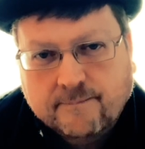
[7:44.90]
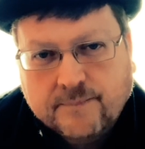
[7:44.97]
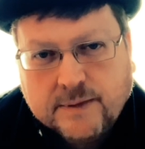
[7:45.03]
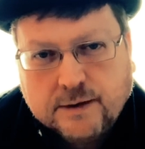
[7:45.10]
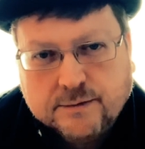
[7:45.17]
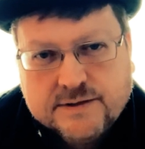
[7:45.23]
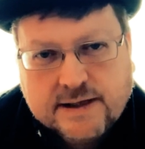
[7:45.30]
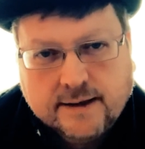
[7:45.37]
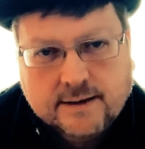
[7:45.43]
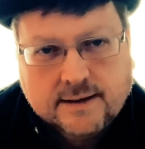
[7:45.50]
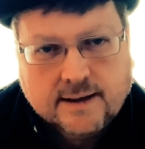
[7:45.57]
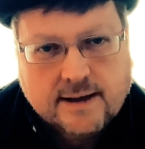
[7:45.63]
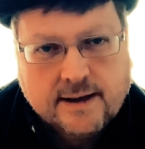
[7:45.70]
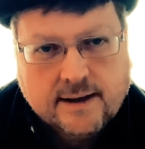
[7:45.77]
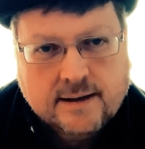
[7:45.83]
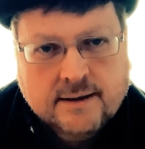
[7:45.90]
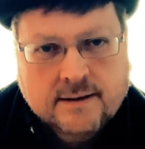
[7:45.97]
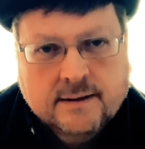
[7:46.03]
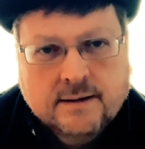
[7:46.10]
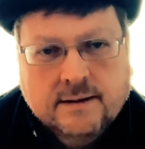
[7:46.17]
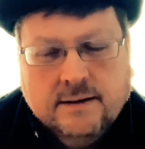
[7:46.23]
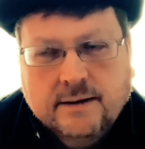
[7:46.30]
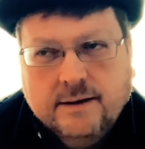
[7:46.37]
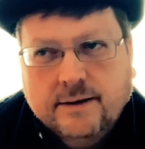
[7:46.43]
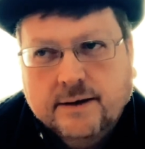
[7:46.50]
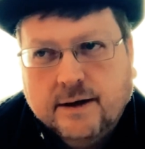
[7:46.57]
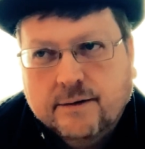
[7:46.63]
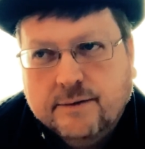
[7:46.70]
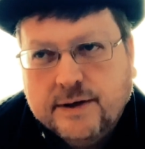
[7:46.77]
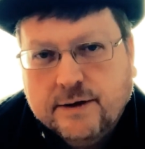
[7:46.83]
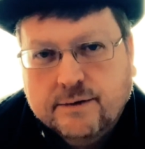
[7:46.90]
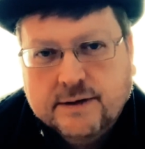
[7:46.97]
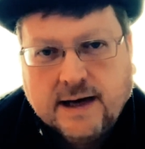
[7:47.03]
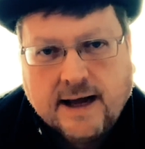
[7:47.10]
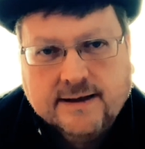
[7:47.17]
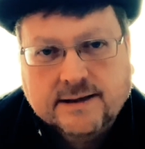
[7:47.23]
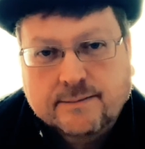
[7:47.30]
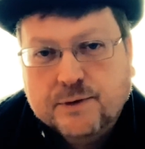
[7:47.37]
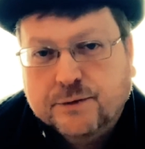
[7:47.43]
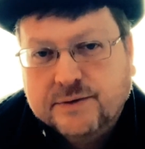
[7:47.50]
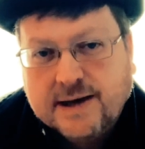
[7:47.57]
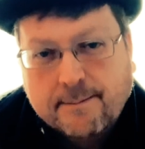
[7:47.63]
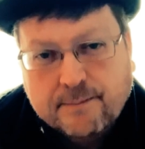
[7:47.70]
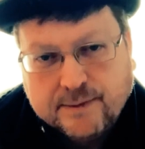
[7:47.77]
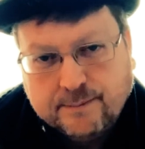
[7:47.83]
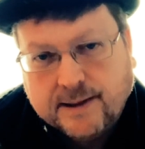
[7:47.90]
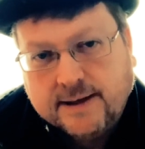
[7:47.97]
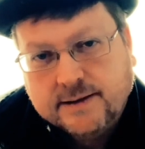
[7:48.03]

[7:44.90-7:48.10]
Alternately, you know, you could add up your number plate